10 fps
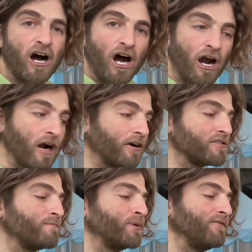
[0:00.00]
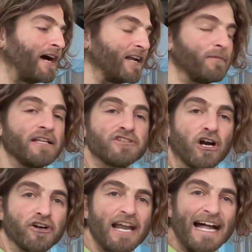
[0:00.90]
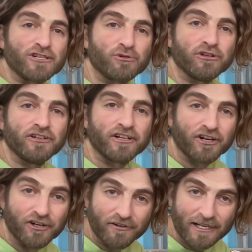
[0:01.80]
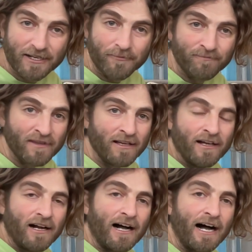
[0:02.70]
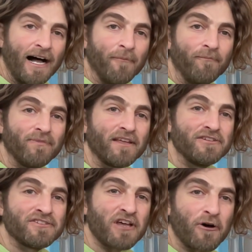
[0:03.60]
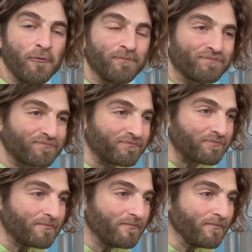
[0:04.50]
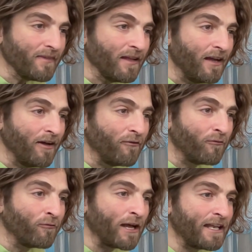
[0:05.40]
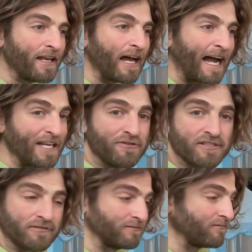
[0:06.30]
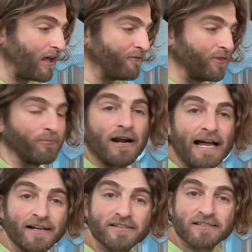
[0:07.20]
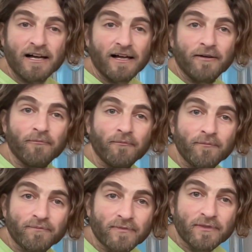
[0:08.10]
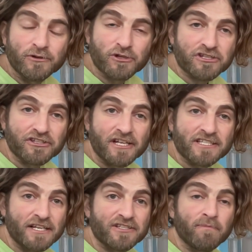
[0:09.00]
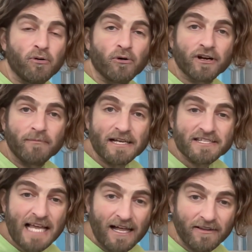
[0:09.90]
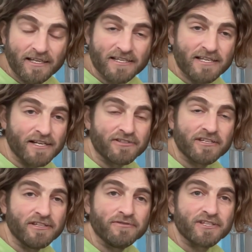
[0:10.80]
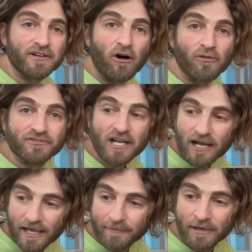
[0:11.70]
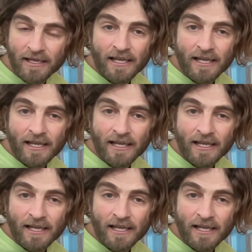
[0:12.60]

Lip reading: Ours, B vitamins, are natural occurring. So when I used to love the Bragg's nutritional yeast, I used to pour it on my salads, I used to use it all the time.